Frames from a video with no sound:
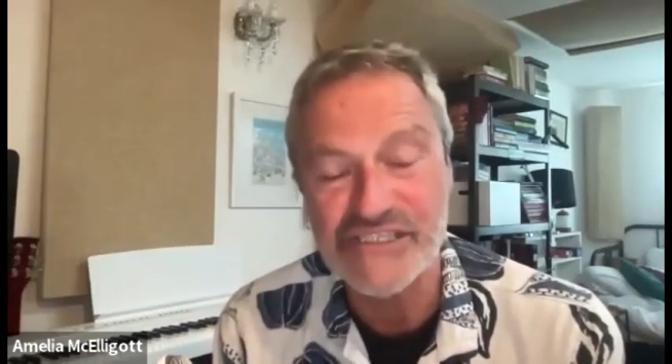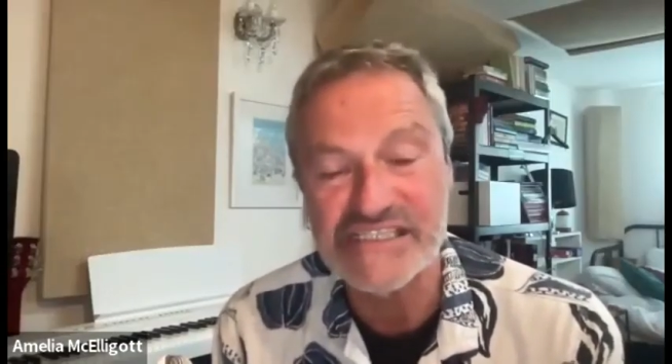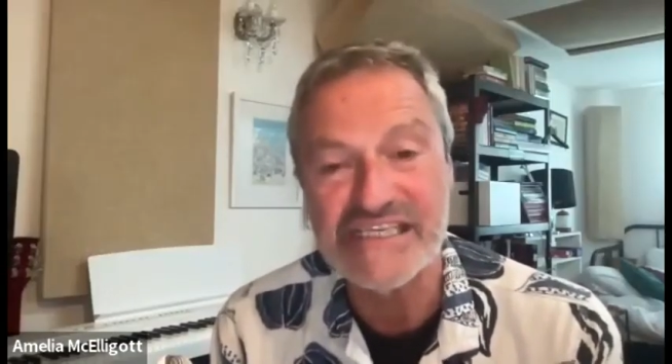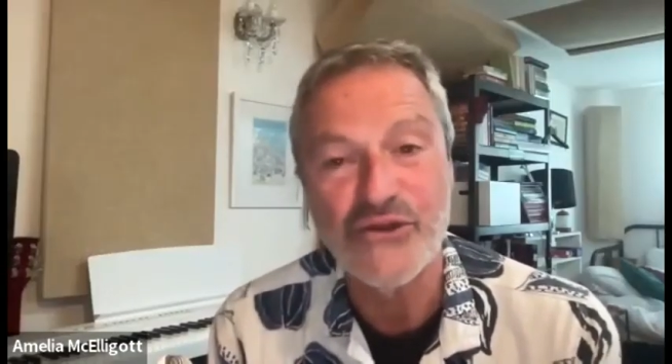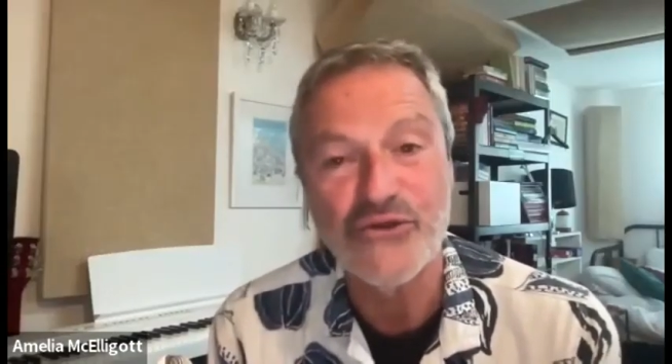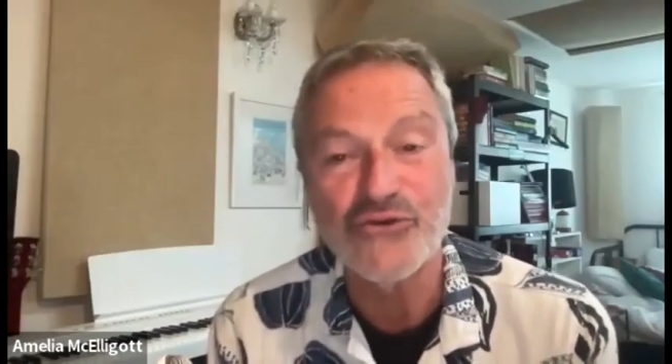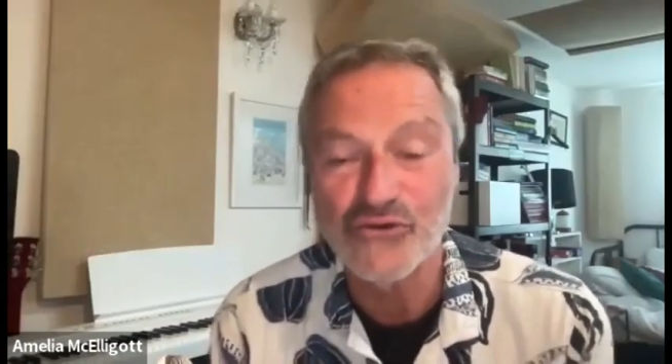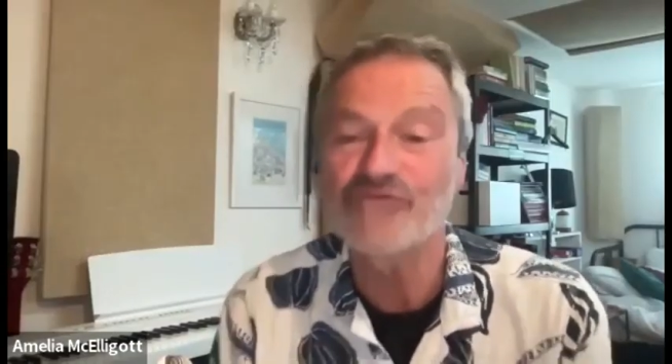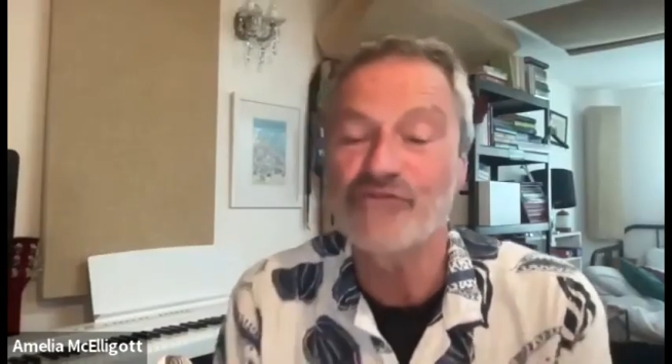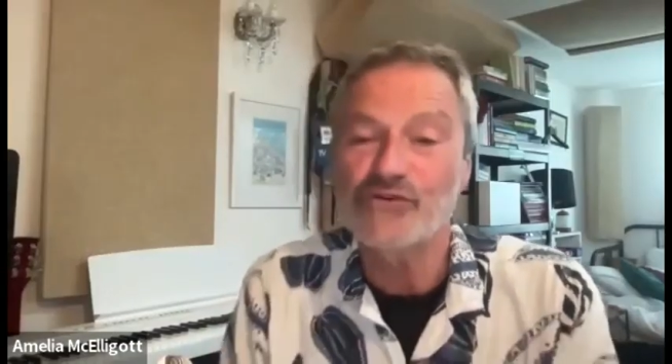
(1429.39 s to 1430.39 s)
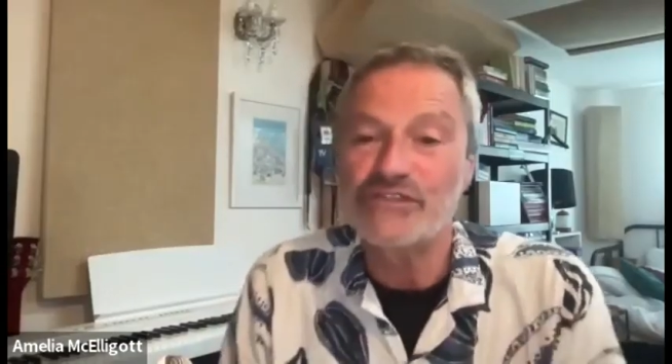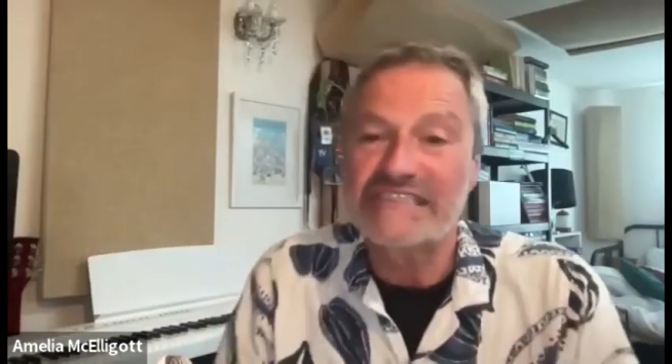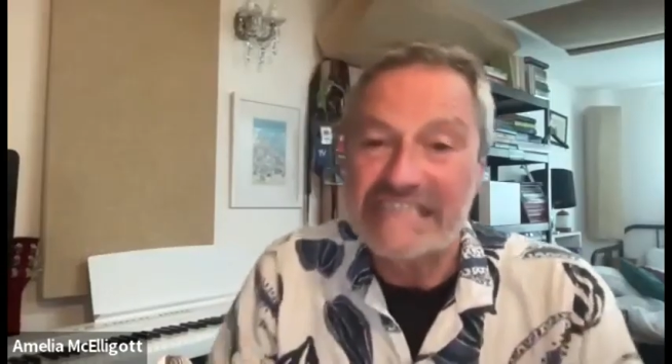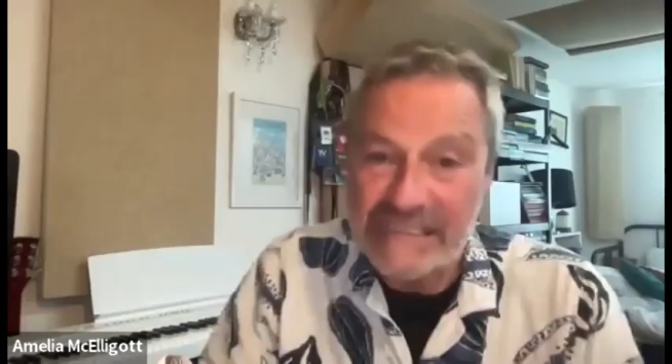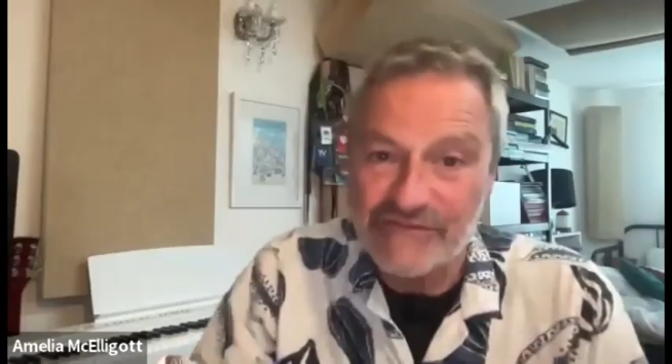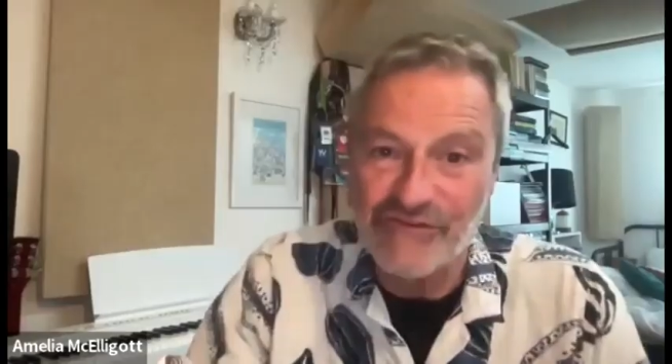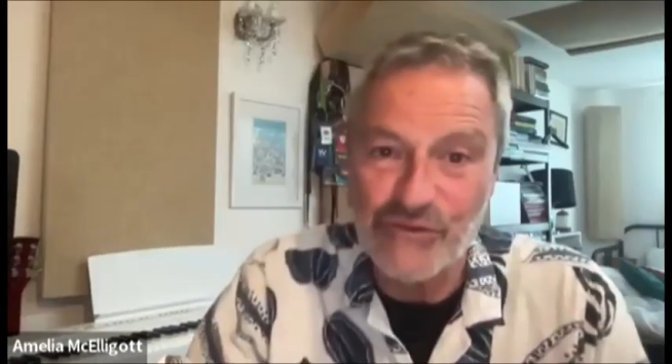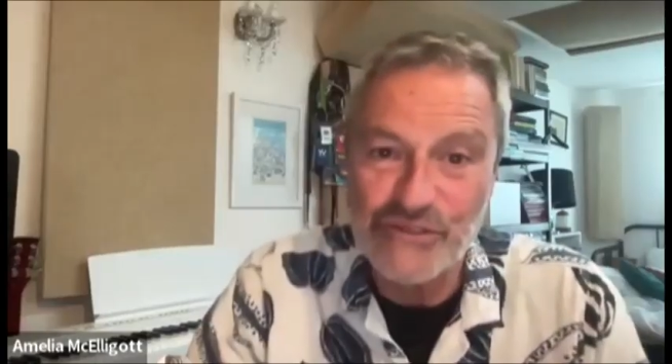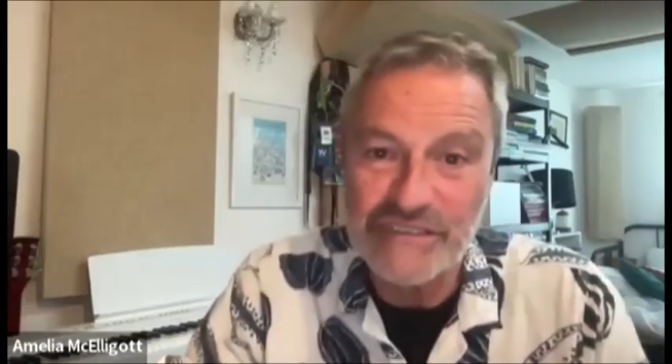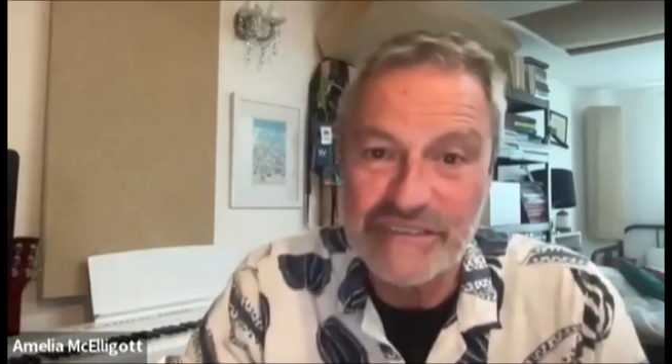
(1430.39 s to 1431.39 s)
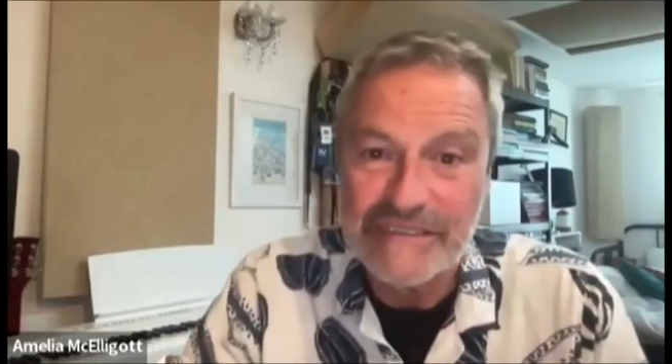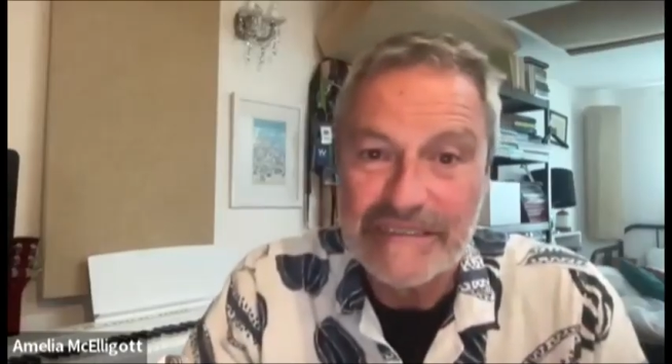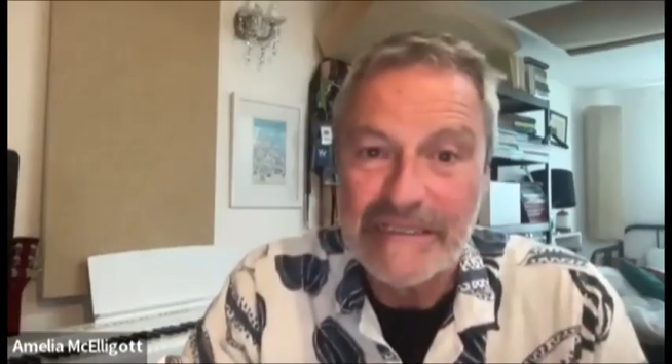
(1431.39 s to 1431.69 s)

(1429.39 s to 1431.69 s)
of us who could have voted didn't vote.